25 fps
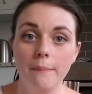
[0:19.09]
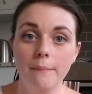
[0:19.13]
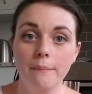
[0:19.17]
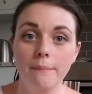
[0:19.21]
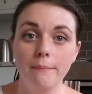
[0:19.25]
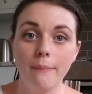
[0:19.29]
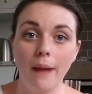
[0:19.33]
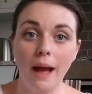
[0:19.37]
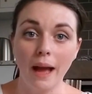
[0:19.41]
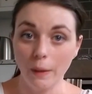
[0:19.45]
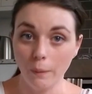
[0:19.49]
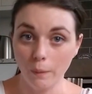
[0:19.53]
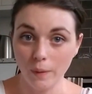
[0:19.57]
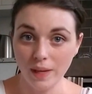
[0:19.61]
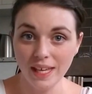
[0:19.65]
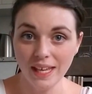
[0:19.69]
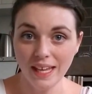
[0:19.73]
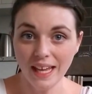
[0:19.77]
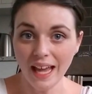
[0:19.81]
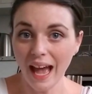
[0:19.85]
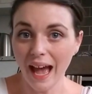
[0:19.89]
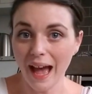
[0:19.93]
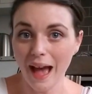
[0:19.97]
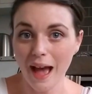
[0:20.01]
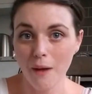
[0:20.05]
my
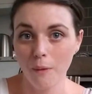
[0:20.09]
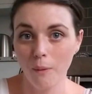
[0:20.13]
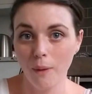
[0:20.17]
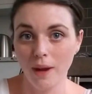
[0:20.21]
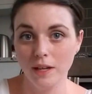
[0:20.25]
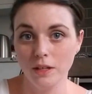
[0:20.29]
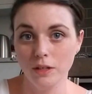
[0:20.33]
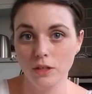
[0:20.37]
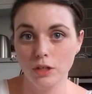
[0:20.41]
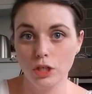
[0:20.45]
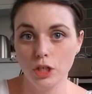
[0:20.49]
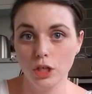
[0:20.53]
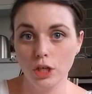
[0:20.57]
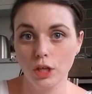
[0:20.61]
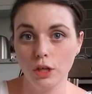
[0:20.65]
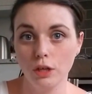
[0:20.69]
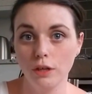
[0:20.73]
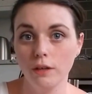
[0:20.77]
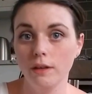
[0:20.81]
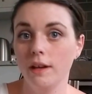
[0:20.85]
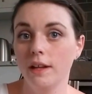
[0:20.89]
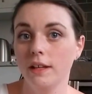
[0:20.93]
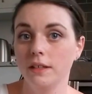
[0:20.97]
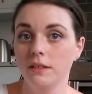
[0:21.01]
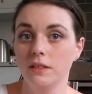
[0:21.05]
week. I went to
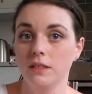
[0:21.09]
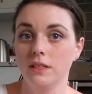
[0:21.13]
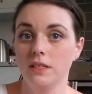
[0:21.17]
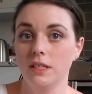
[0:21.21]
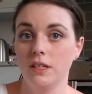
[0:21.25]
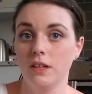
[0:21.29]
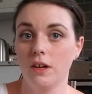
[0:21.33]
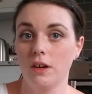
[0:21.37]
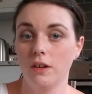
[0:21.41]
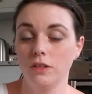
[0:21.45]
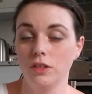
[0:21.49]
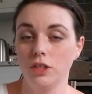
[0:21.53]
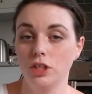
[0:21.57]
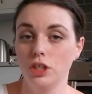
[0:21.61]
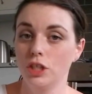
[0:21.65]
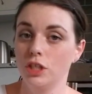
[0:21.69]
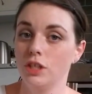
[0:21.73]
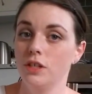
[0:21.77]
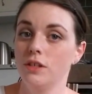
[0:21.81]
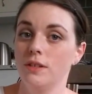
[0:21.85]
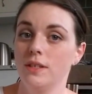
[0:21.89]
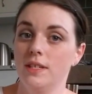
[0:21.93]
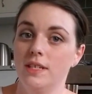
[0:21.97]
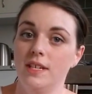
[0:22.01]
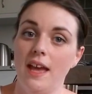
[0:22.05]
London on
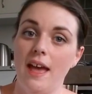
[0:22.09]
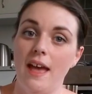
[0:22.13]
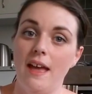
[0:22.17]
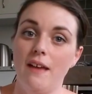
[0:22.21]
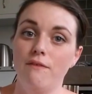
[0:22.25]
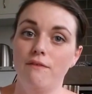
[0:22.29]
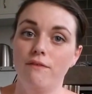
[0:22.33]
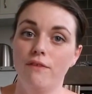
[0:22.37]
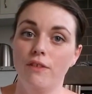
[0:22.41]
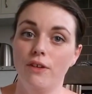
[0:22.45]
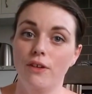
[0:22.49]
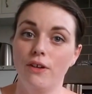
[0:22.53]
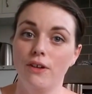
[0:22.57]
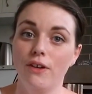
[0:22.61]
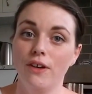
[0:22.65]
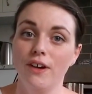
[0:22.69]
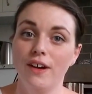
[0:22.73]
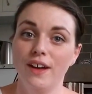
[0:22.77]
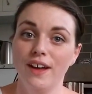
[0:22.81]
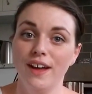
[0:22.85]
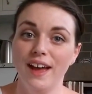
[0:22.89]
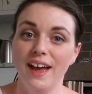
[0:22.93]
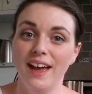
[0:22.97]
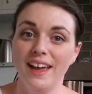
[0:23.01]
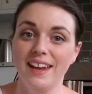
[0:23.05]
Tuesday for
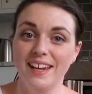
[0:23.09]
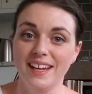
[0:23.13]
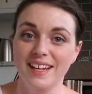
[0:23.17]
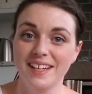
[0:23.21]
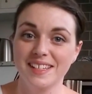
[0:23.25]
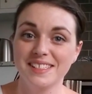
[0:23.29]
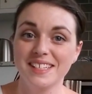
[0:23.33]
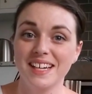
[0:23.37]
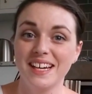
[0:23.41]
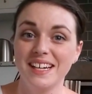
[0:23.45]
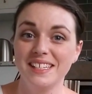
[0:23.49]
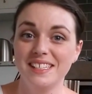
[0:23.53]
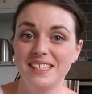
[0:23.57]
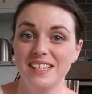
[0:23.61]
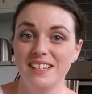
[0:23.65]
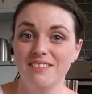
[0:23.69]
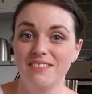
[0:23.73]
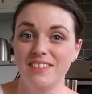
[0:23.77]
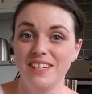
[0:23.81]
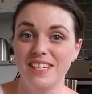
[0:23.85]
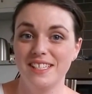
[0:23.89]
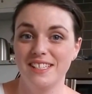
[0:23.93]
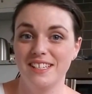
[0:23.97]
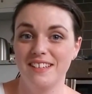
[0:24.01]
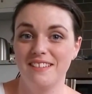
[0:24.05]
an exciting
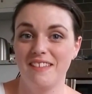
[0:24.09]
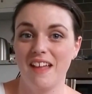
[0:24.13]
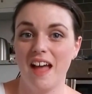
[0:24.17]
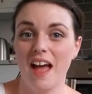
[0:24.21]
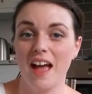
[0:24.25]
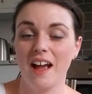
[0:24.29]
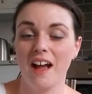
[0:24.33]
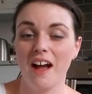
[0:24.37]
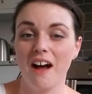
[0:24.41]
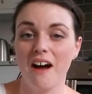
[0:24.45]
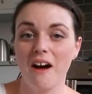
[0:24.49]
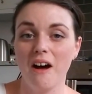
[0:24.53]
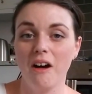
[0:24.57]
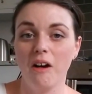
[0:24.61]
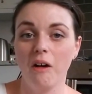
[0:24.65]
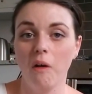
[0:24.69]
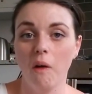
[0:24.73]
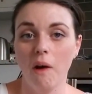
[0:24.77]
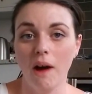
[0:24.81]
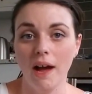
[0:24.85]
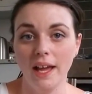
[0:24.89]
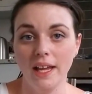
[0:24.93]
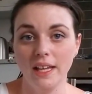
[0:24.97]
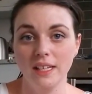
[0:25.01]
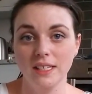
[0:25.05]
reason that I can't
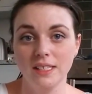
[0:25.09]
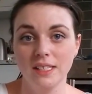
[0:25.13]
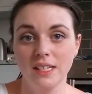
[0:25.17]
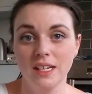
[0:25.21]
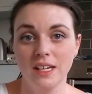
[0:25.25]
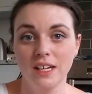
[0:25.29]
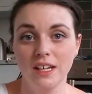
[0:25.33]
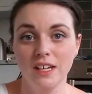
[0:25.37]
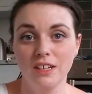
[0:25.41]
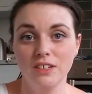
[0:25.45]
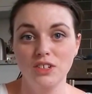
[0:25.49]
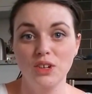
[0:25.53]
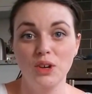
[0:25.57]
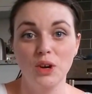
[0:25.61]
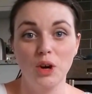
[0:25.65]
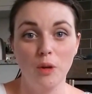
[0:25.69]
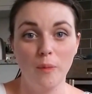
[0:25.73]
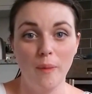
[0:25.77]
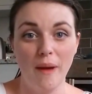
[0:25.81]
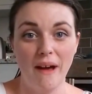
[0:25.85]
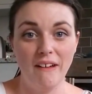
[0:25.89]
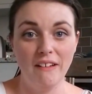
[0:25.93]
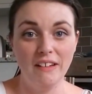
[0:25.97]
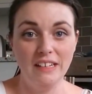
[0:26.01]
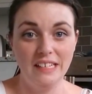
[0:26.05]
quite talk
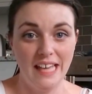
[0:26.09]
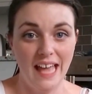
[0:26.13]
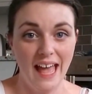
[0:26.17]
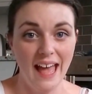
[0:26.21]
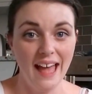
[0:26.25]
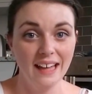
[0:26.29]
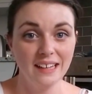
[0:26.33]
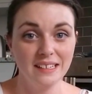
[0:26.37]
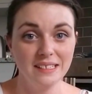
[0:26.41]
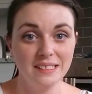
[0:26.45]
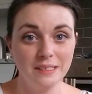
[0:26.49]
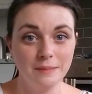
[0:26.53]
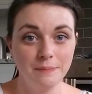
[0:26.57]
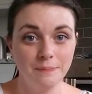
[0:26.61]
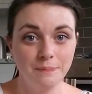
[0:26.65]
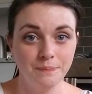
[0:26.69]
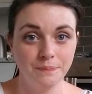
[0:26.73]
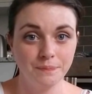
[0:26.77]
about yet.